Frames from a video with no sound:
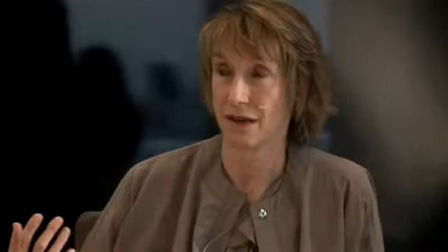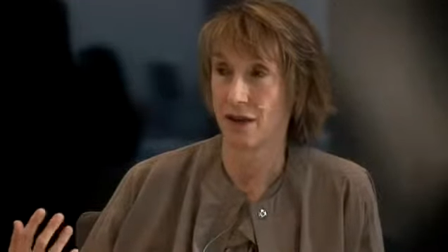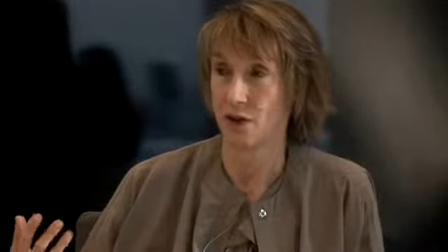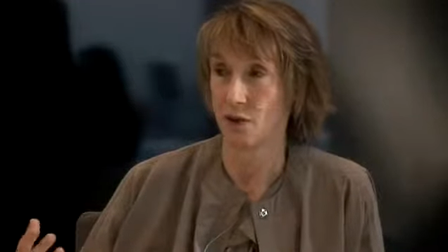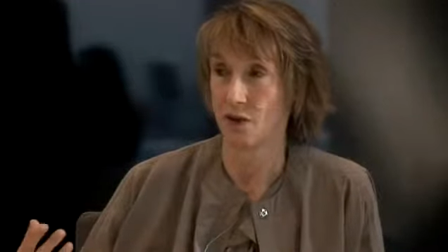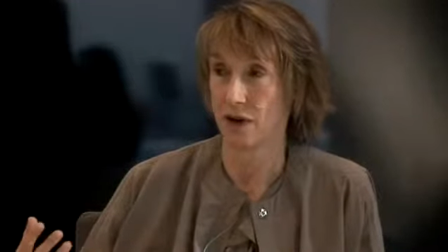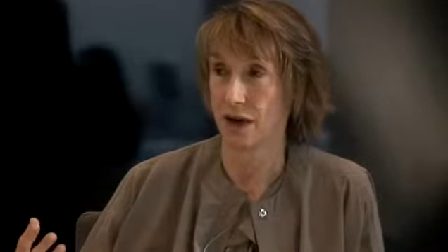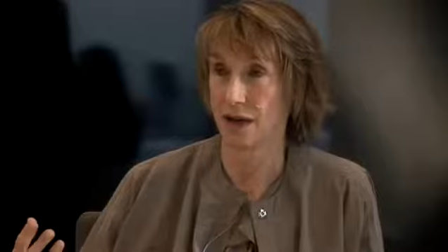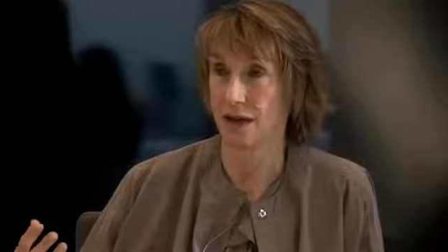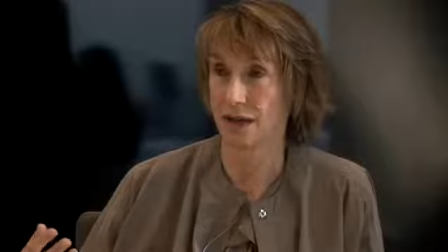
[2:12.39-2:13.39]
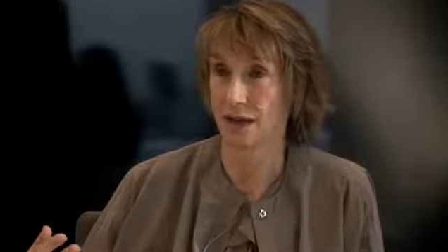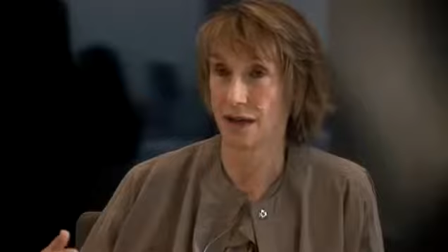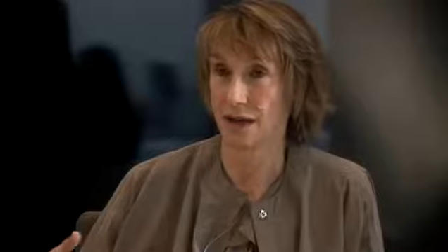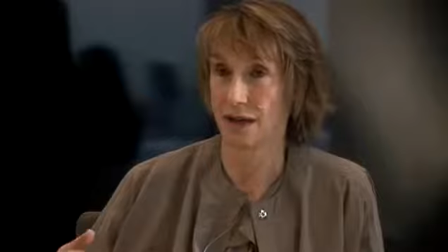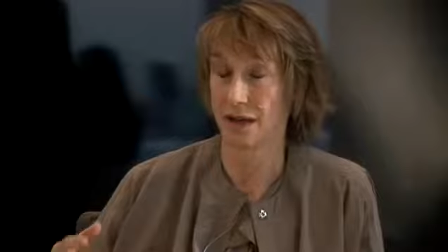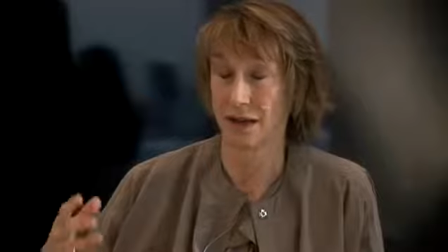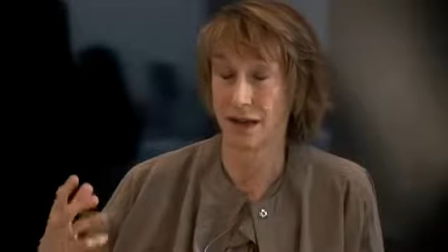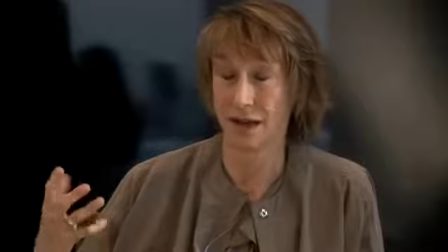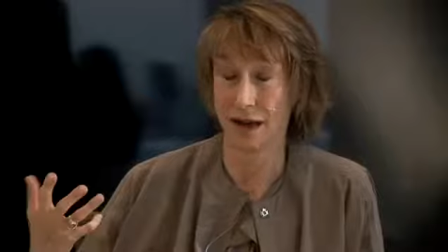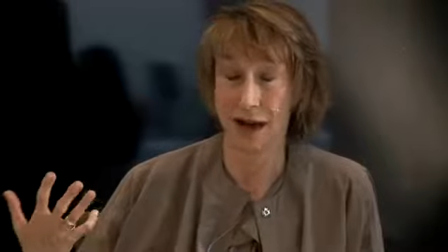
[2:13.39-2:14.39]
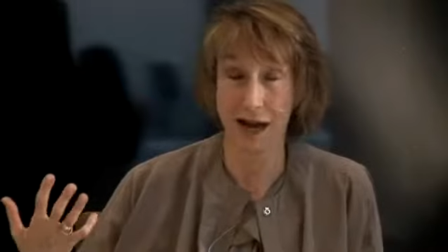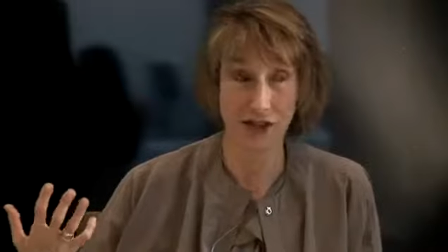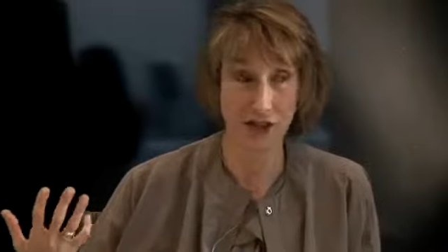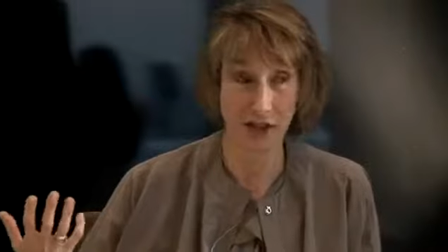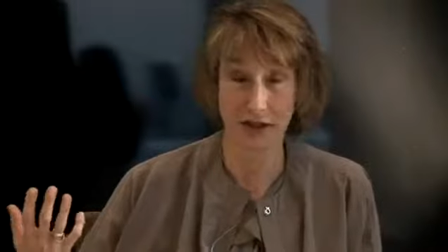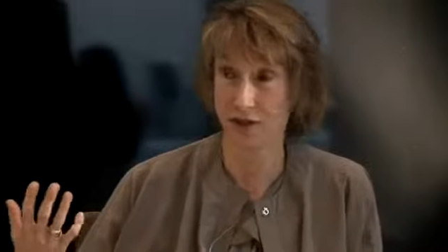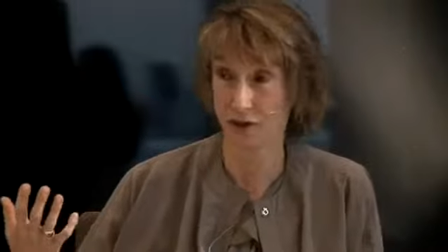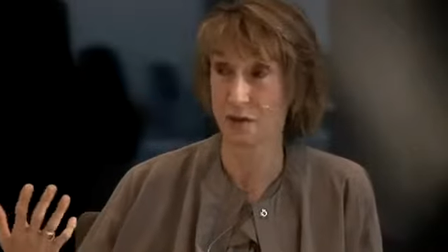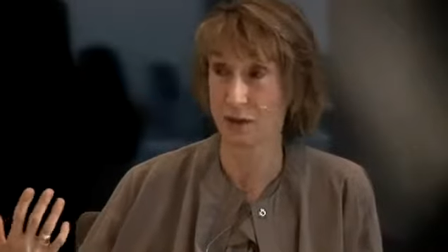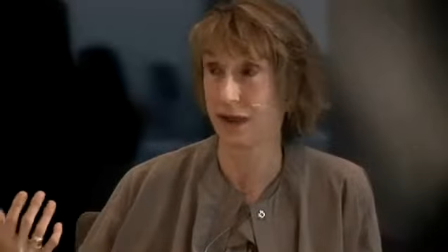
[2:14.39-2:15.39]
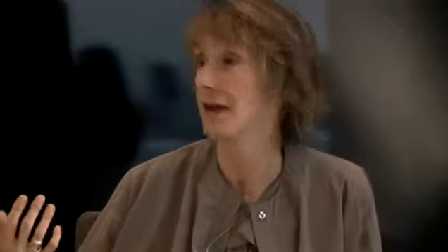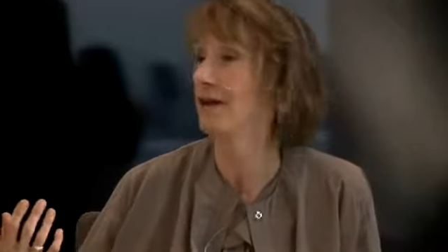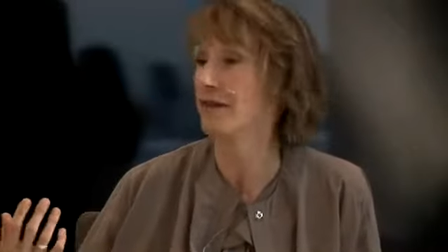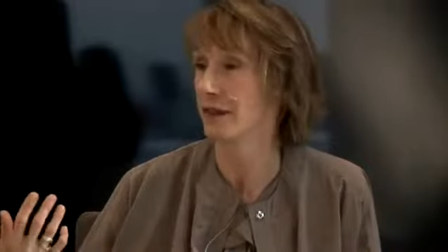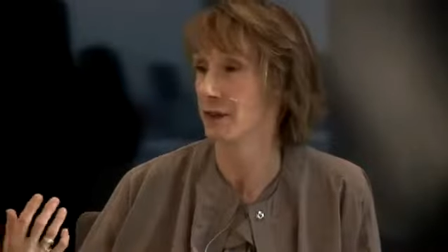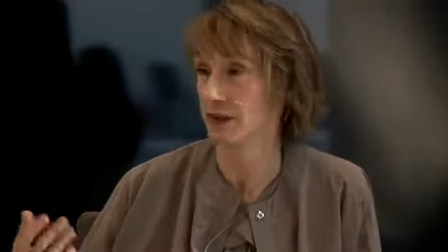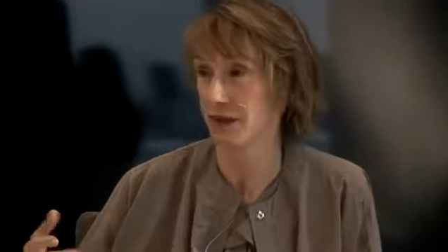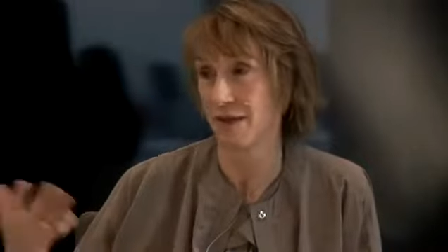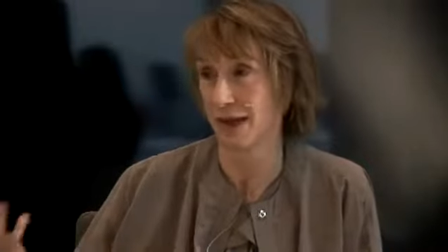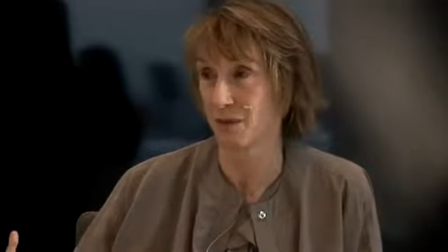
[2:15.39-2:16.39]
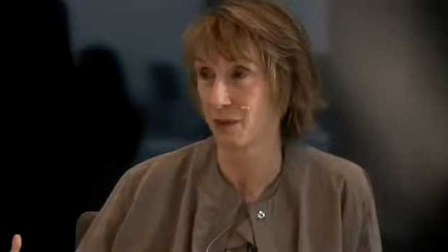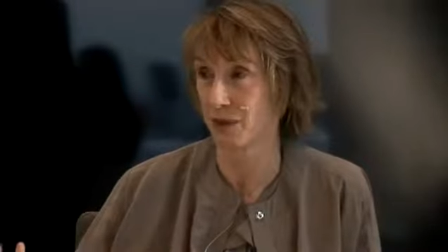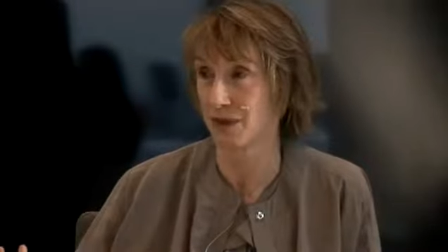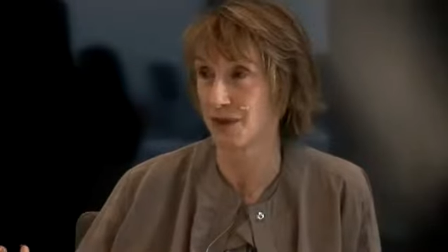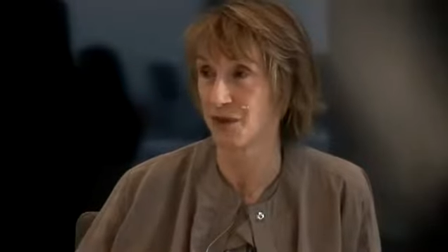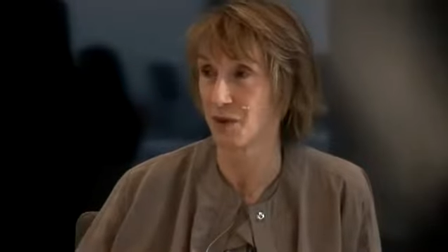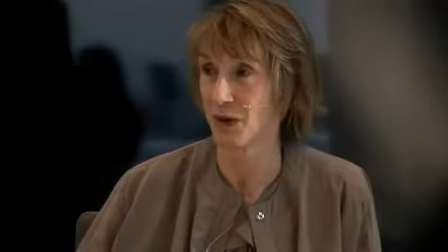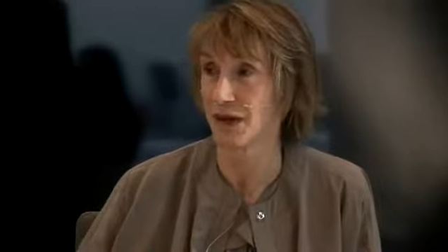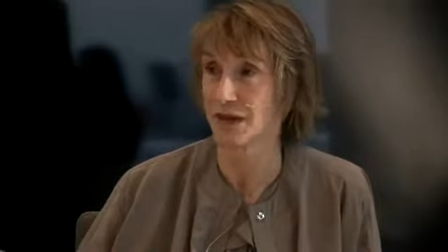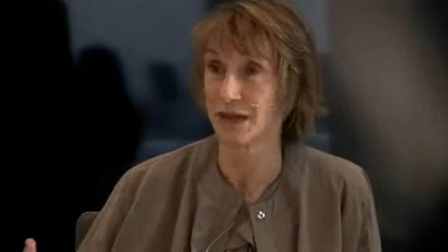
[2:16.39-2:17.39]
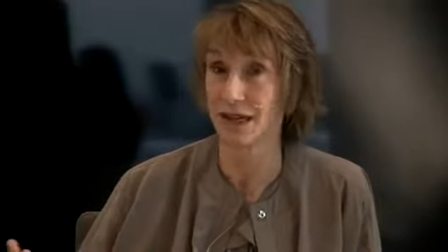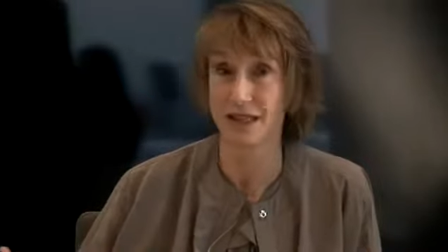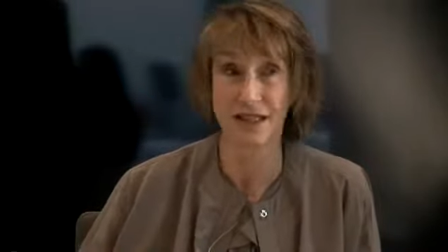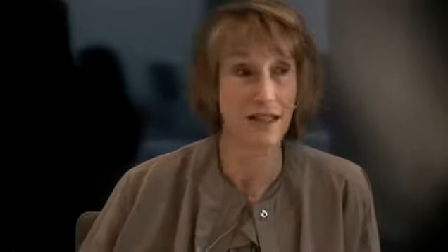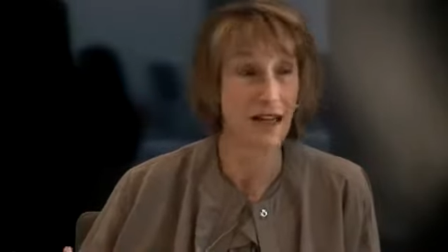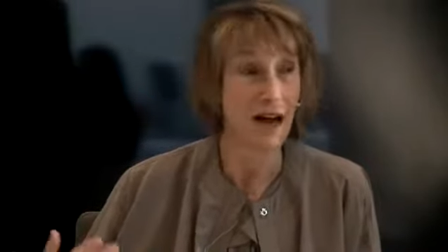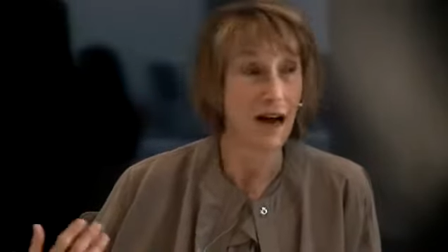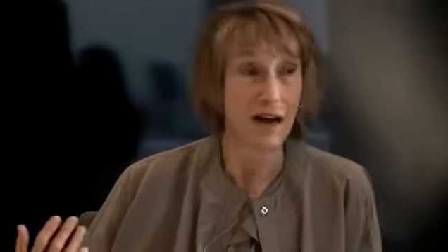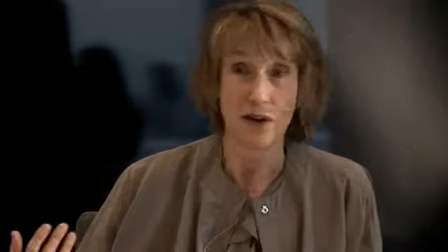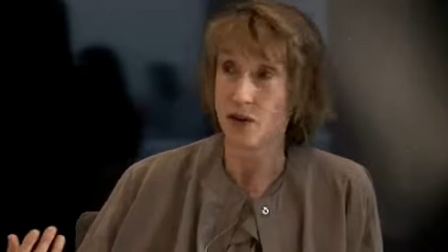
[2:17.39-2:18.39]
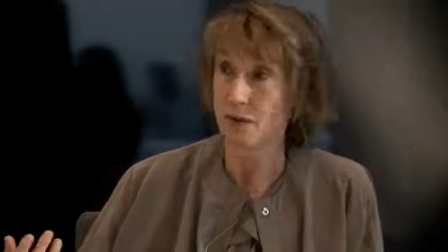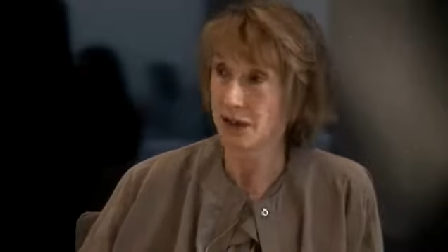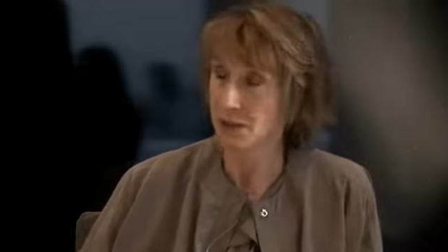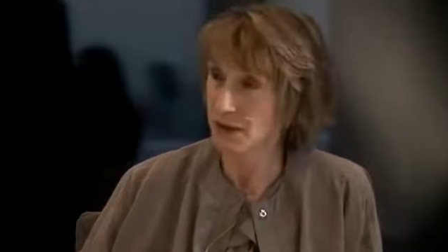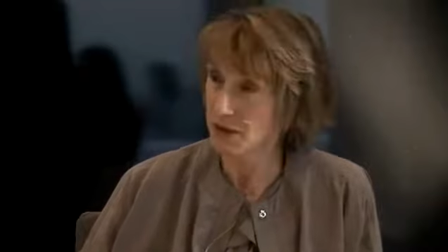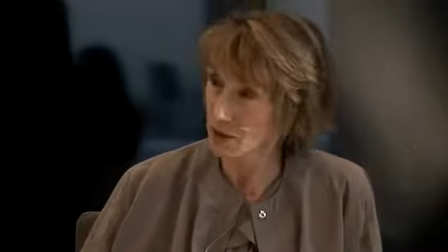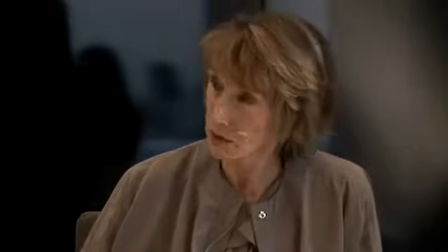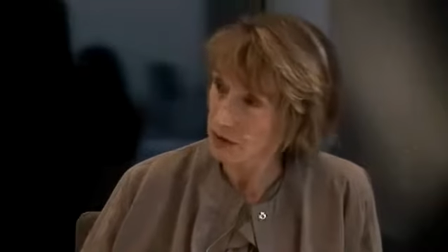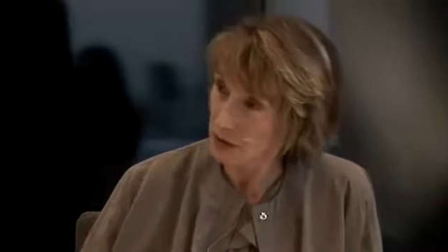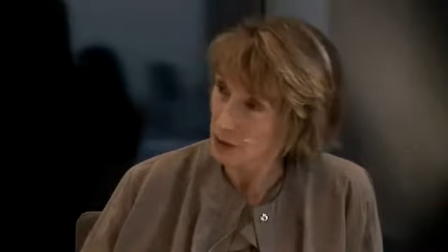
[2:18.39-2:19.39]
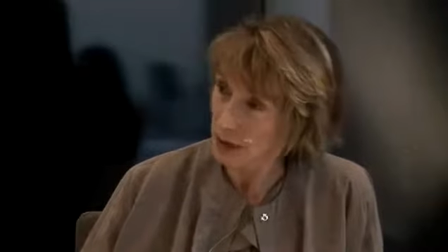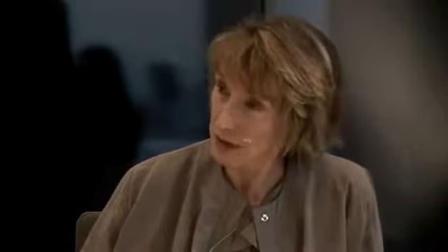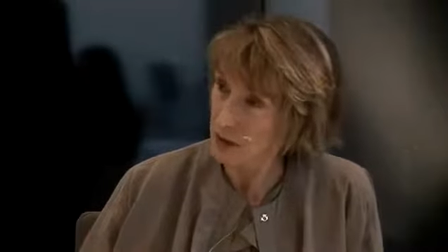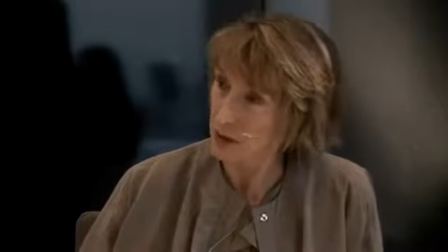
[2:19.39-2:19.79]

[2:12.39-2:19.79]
are you all right? And I just couldn't believe it was the then Princess of Wales. And I said, oh, you must be exhausted. Why are you